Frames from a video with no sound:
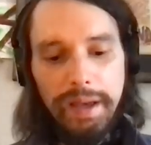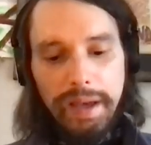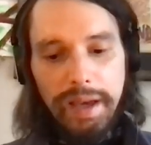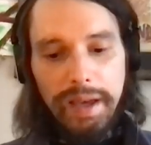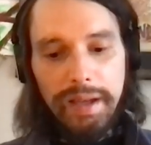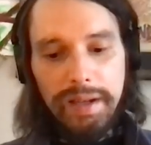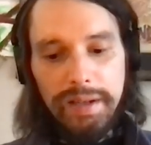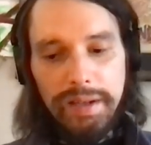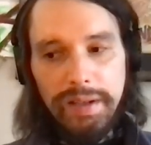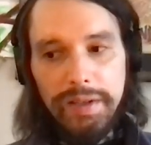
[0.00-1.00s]

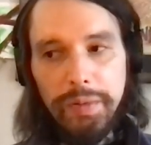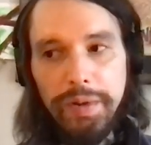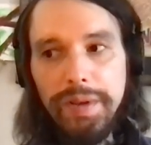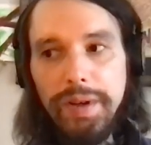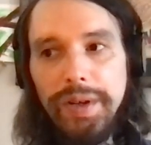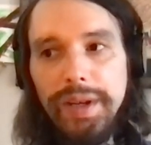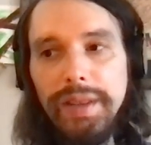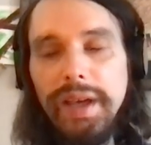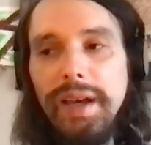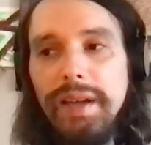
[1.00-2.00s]
and it's worth
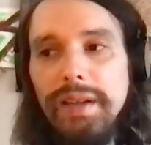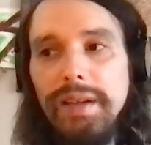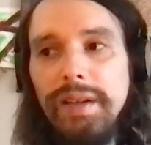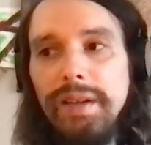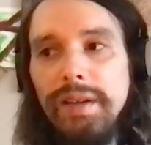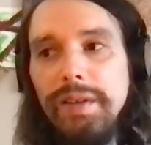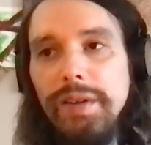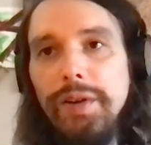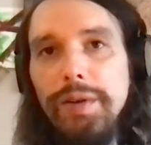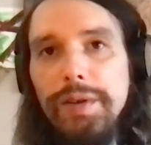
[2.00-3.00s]
noting that the
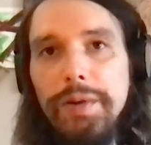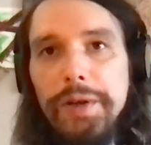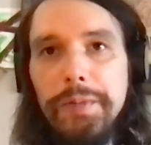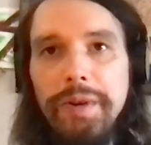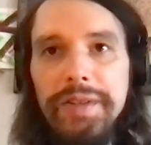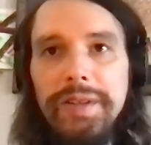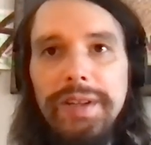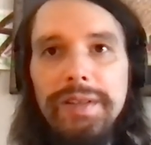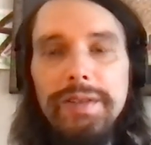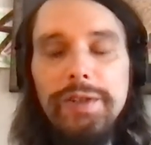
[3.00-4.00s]
current U.S.
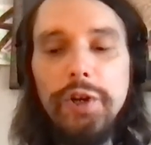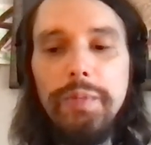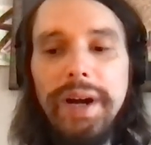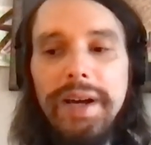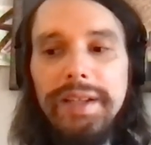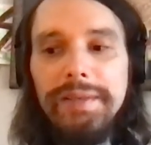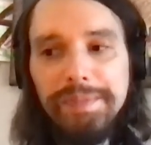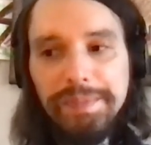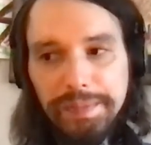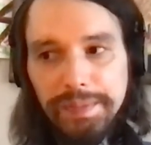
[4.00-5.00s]
President Joe Biden
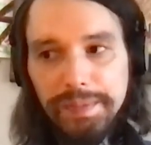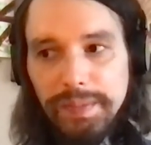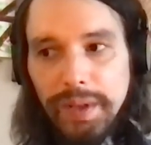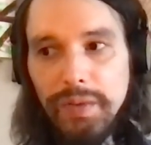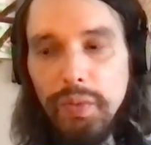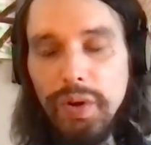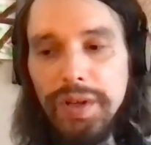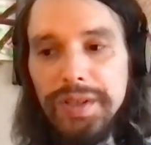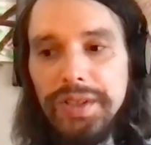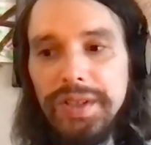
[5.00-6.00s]

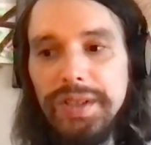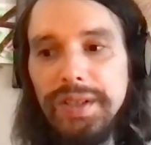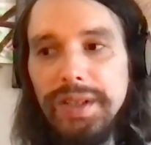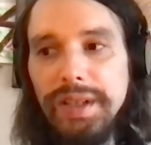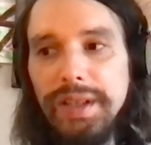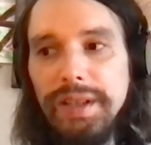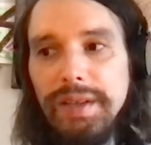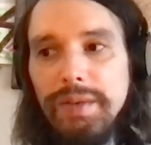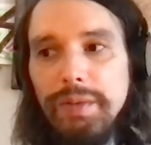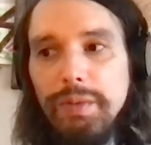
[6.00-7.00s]
was
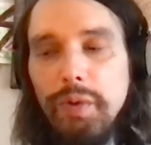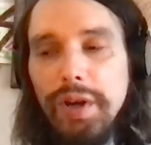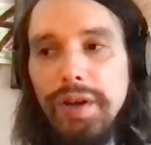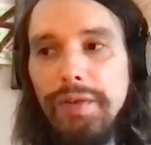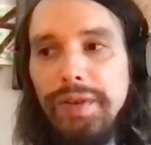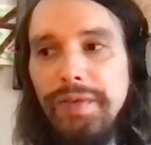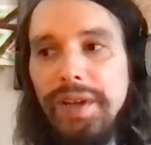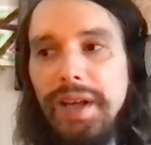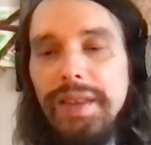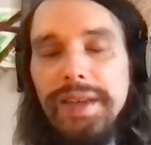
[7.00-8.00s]
one of, if
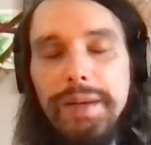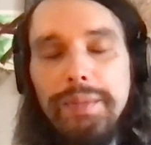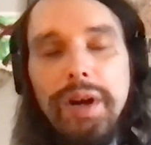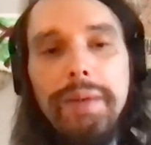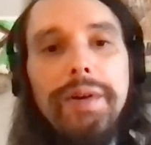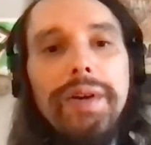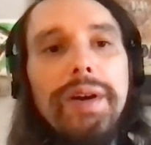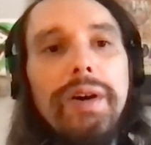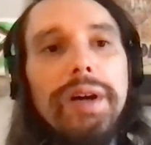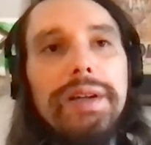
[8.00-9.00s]
not the
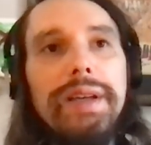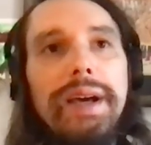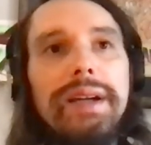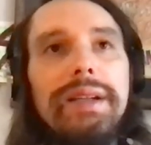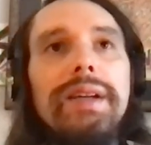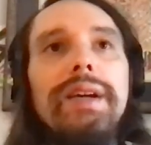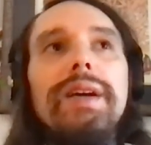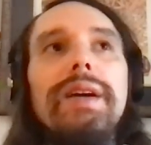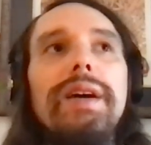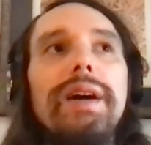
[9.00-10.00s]
primary architect
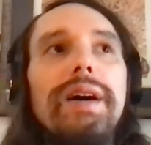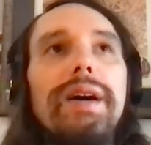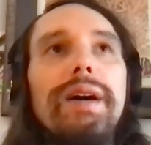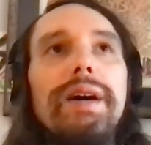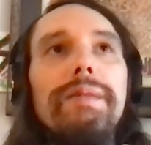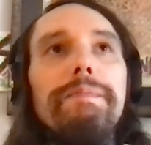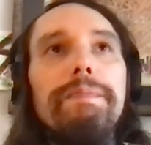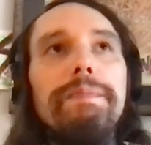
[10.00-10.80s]
of